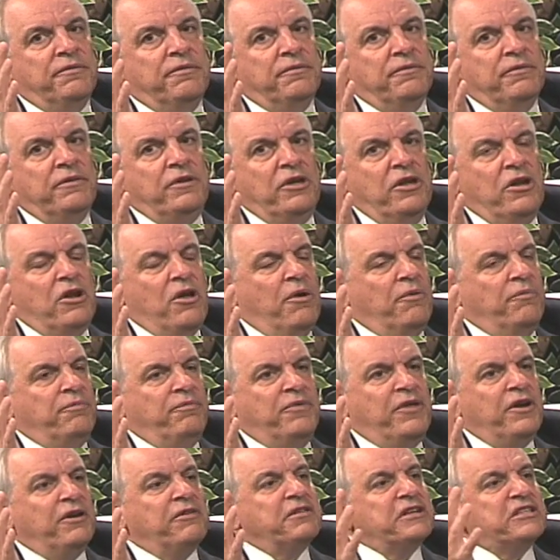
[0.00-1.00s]
you know,
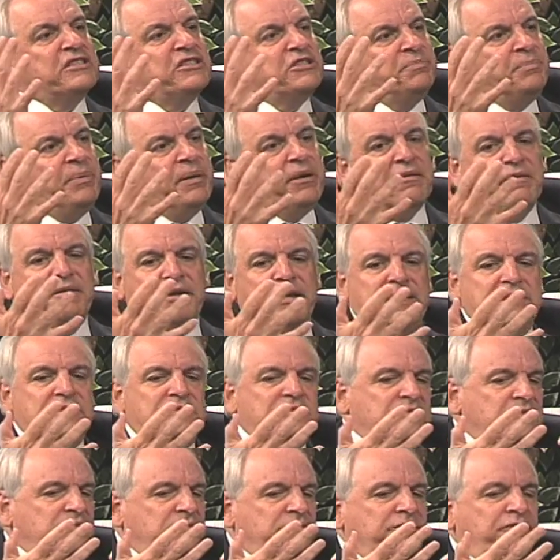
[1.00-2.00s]
they're experienced